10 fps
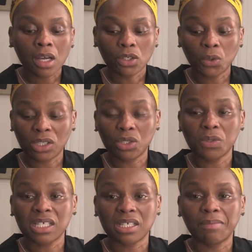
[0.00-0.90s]

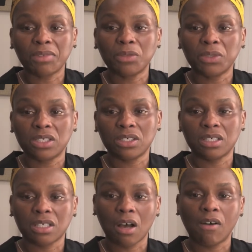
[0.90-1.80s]
doing something with
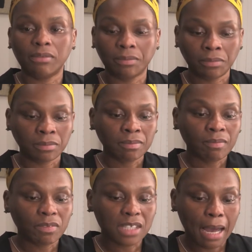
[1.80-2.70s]
yourself,
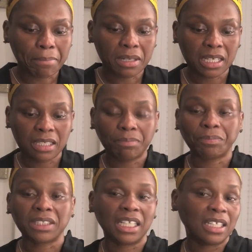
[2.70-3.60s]
tapping in,
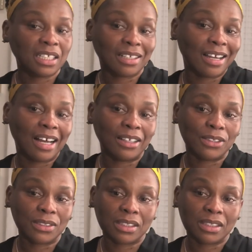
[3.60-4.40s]
getting the downloads